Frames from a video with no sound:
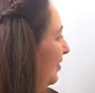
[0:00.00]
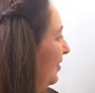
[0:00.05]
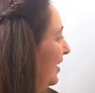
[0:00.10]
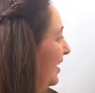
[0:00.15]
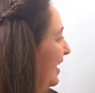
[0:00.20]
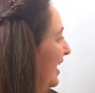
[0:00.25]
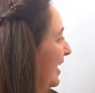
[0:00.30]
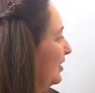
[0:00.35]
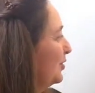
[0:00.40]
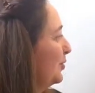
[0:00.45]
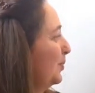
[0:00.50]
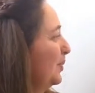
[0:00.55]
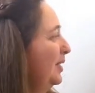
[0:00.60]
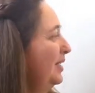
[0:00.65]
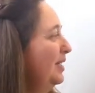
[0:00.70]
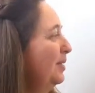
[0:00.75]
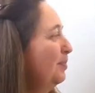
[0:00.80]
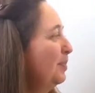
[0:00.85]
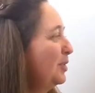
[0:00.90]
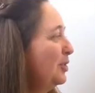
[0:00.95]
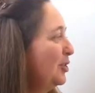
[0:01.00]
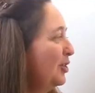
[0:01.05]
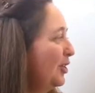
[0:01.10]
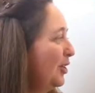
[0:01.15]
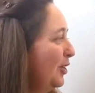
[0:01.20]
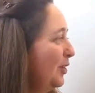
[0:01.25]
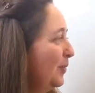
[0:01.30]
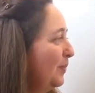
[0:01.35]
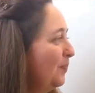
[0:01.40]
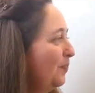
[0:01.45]
The next one, number
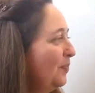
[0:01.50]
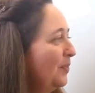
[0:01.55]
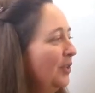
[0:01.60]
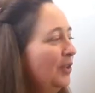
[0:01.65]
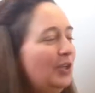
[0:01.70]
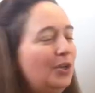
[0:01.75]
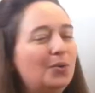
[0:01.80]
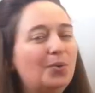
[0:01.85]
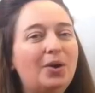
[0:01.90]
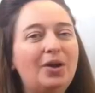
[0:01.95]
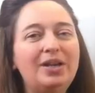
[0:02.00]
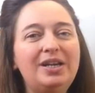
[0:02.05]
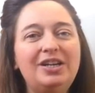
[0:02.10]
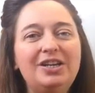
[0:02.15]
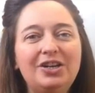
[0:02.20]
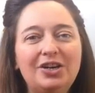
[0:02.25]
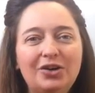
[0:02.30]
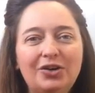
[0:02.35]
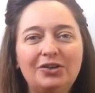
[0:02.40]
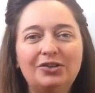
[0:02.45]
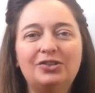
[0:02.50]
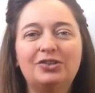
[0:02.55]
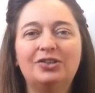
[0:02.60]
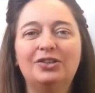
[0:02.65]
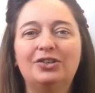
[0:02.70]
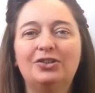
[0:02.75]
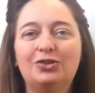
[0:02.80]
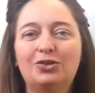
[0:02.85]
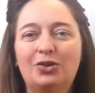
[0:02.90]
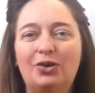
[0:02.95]
2, you are not
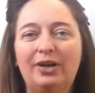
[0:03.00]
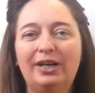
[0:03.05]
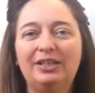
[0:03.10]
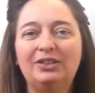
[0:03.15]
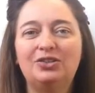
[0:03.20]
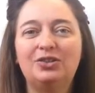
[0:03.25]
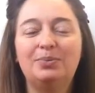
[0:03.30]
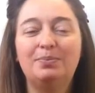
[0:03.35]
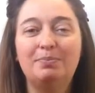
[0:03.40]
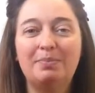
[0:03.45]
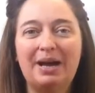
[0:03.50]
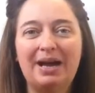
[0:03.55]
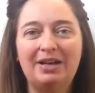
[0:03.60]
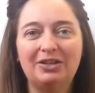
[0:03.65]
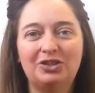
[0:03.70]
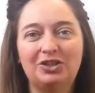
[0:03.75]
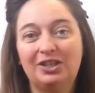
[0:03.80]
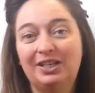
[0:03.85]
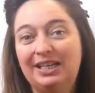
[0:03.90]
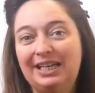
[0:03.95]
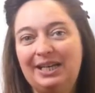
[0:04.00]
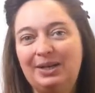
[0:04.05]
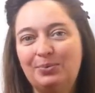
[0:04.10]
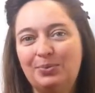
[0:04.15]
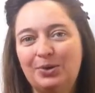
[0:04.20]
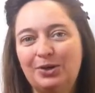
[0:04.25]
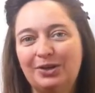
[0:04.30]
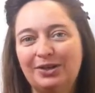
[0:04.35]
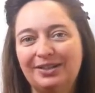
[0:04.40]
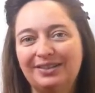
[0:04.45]
trying to match key
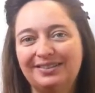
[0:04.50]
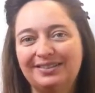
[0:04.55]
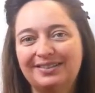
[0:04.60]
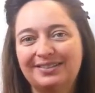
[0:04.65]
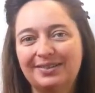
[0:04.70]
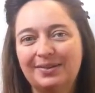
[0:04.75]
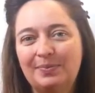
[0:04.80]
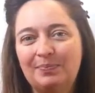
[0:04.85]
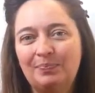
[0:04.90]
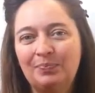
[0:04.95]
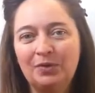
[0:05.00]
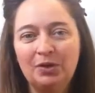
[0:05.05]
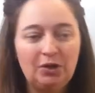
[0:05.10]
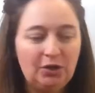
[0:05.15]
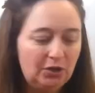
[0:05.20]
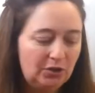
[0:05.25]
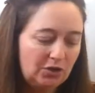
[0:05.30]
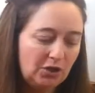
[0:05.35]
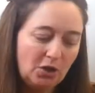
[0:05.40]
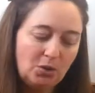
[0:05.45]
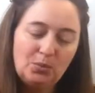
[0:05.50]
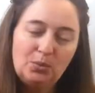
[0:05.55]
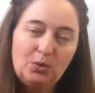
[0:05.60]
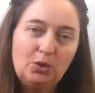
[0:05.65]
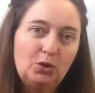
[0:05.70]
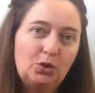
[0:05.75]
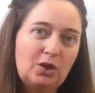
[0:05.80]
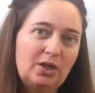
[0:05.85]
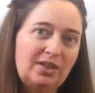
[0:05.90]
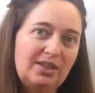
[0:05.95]
words. You don't
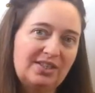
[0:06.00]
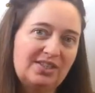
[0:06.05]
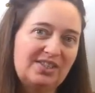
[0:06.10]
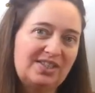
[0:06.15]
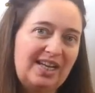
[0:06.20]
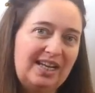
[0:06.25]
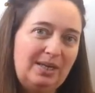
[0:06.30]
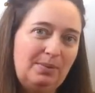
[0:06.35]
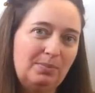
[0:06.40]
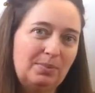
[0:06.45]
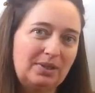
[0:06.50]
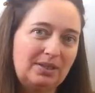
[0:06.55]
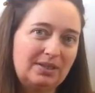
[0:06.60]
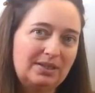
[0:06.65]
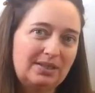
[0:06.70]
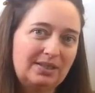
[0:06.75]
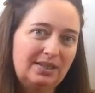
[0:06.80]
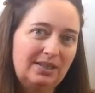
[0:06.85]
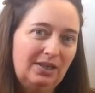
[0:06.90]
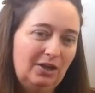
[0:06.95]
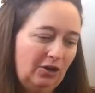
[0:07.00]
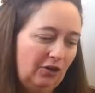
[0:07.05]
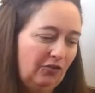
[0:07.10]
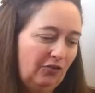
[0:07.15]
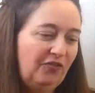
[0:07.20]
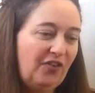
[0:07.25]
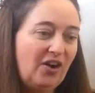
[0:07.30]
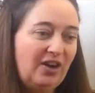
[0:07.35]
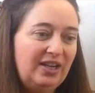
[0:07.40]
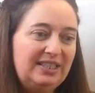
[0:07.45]
look at the statement,
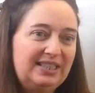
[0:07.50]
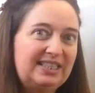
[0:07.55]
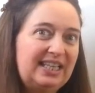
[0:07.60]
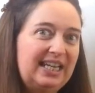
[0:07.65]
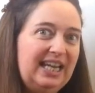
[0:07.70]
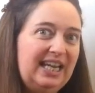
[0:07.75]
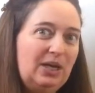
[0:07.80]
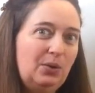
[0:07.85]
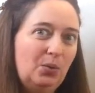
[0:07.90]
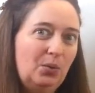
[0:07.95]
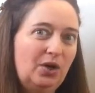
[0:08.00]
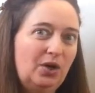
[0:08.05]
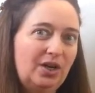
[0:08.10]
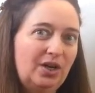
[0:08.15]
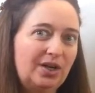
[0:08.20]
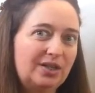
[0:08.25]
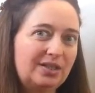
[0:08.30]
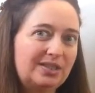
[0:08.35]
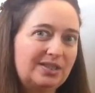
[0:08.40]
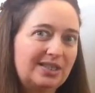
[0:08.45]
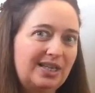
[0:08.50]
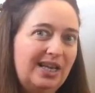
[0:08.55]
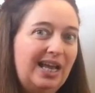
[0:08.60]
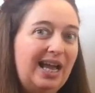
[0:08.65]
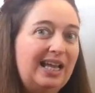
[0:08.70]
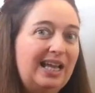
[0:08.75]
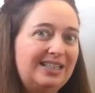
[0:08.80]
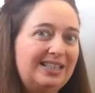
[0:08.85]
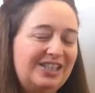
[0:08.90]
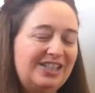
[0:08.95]
find key words
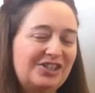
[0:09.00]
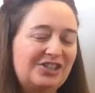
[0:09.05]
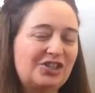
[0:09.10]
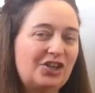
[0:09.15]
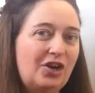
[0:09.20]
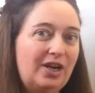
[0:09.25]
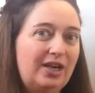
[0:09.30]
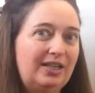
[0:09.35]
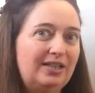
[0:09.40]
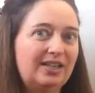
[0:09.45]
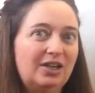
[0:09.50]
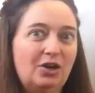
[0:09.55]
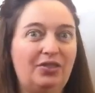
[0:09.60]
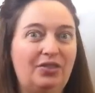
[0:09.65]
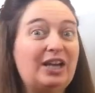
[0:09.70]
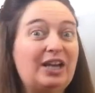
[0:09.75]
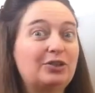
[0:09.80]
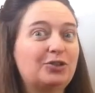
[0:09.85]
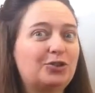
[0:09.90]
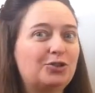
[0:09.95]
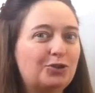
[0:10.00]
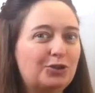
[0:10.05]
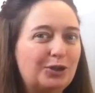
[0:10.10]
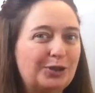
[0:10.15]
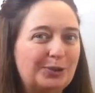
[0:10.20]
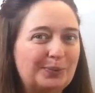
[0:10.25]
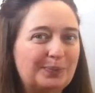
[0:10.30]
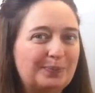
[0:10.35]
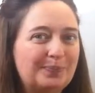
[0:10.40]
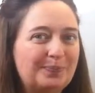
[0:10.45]
and decide that's
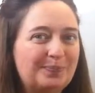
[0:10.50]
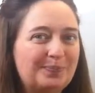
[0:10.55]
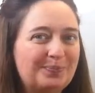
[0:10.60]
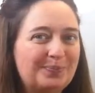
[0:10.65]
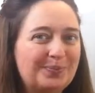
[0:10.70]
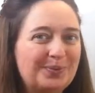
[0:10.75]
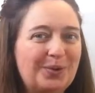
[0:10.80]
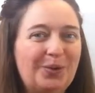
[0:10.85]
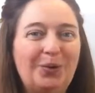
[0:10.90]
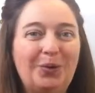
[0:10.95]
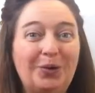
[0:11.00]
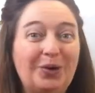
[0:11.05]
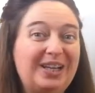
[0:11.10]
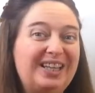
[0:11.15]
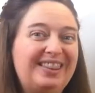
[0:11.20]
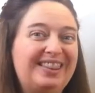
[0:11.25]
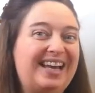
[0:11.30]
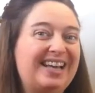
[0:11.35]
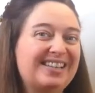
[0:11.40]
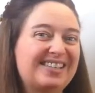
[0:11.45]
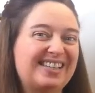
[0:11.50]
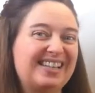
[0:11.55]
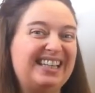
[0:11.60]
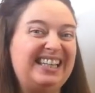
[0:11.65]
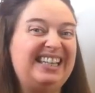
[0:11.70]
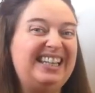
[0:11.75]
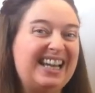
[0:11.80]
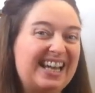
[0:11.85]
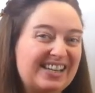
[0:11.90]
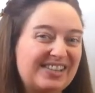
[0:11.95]
true or that's a
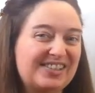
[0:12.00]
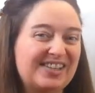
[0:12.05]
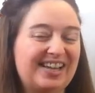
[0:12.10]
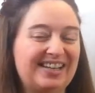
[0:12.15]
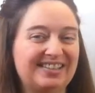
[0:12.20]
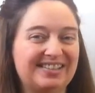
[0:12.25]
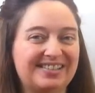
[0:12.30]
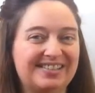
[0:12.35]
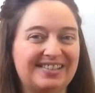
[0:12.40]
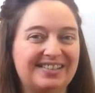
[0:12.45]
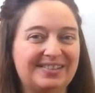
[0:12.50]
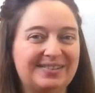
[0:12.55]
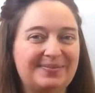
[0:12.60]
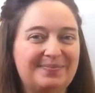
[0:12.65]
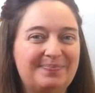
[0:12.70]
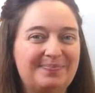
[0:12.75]
yes answer.